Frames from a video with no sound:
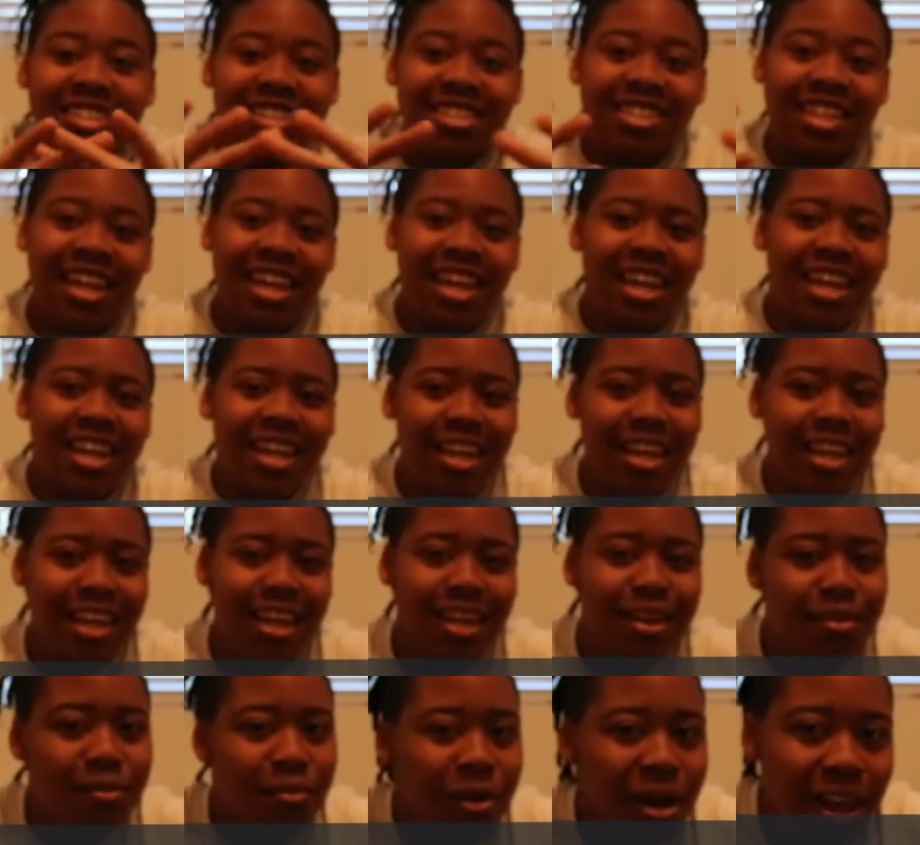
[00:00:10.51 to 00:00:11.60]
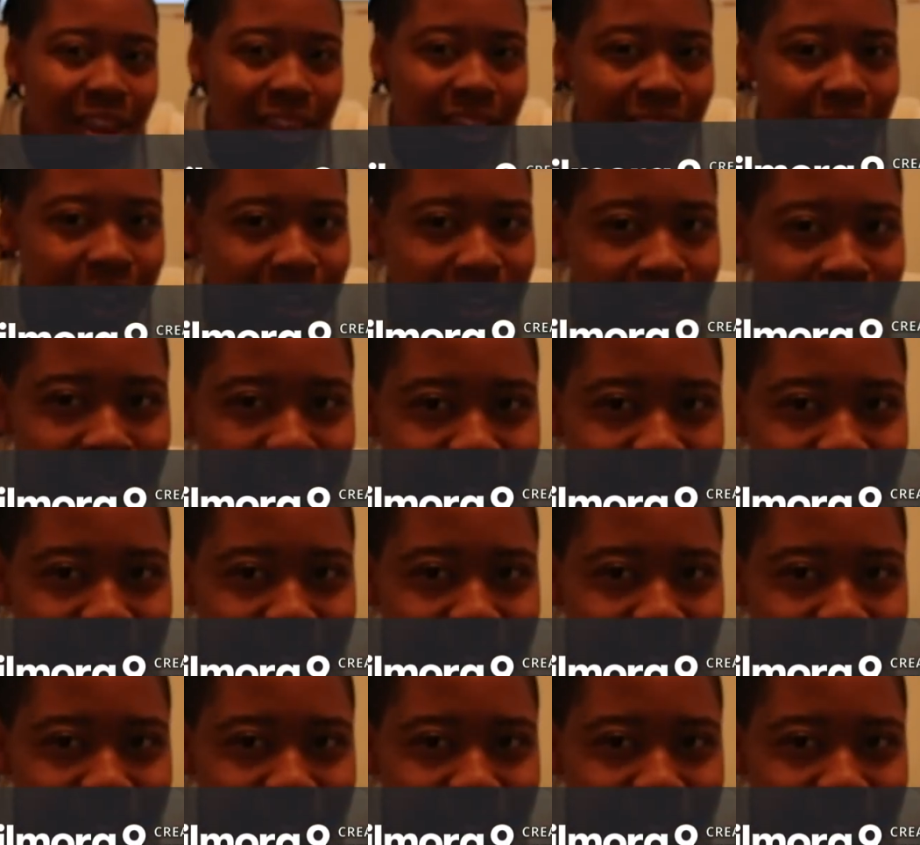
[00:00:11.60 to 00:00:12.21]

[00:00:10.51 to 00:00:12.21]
day in my life